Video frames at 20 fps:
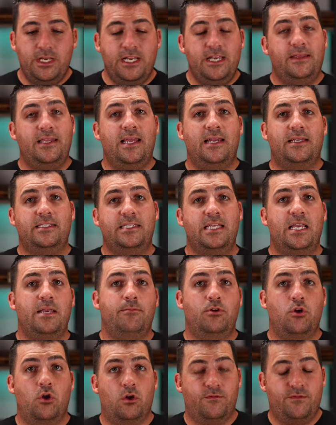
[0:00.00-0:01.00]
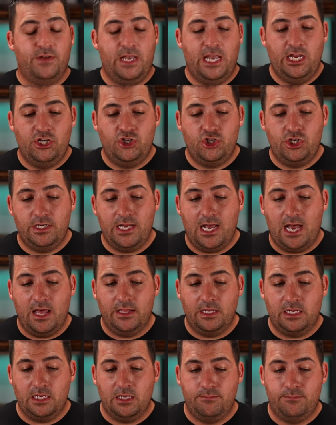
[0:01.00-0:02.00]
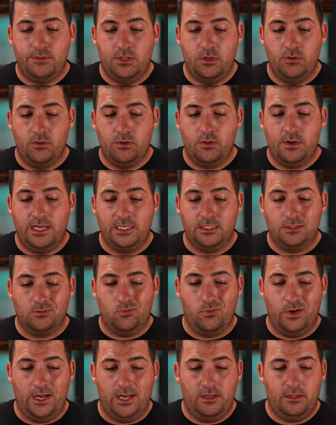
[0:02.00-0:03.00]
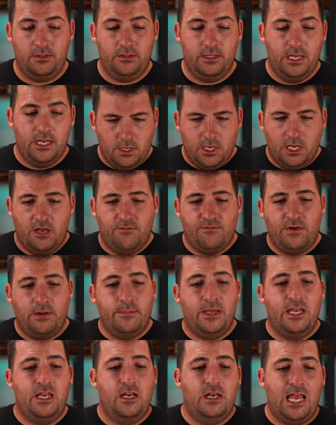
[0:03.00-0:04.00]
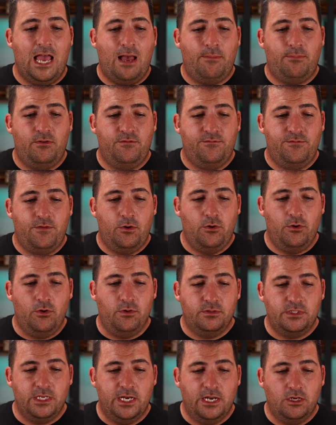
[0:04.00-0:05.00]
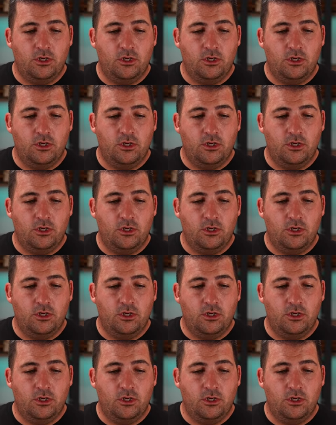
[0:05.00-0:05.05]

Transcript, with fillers: can get that same notification on the computer as well. If I'm in Apple Photos and